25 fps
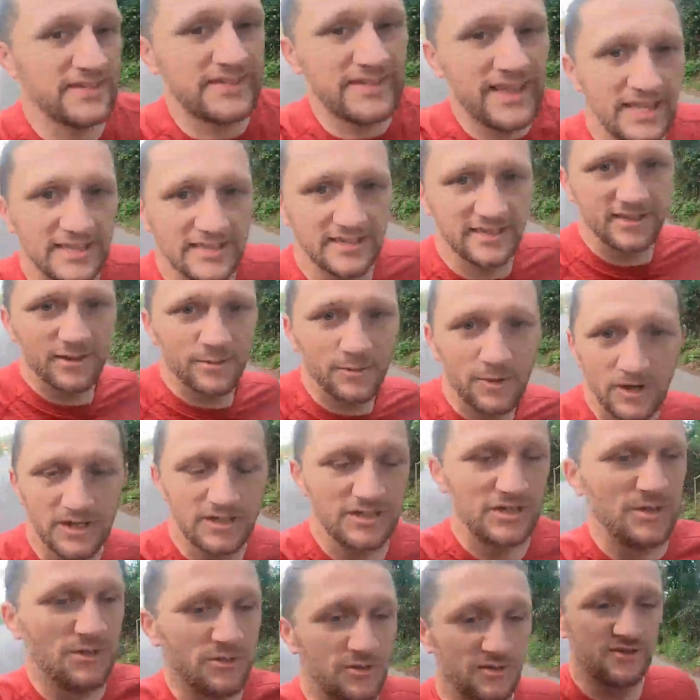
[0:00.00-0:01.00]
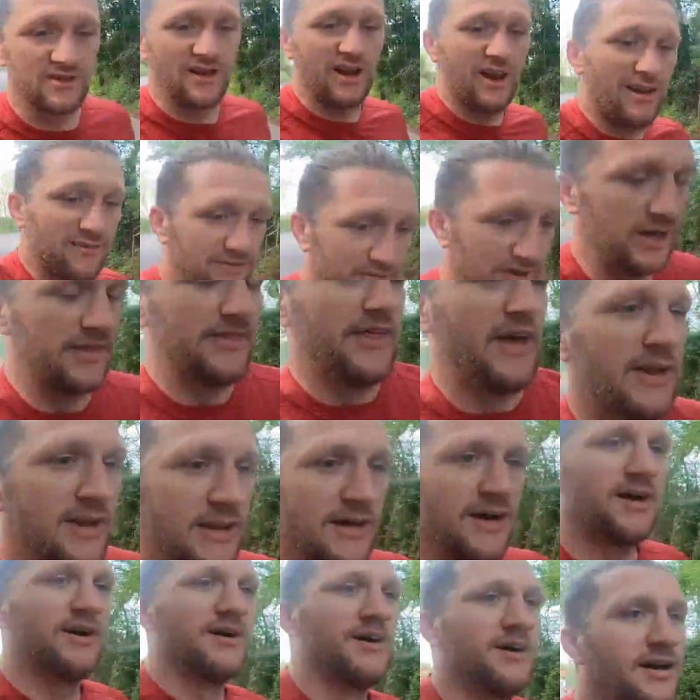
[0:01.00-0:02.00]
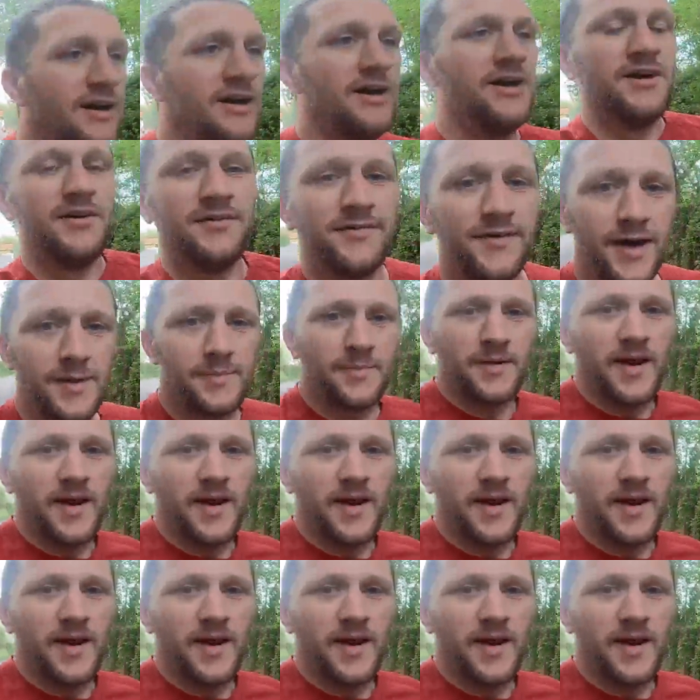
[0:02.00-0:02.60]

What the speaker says: aesthetic of the watch and you just love it, then fair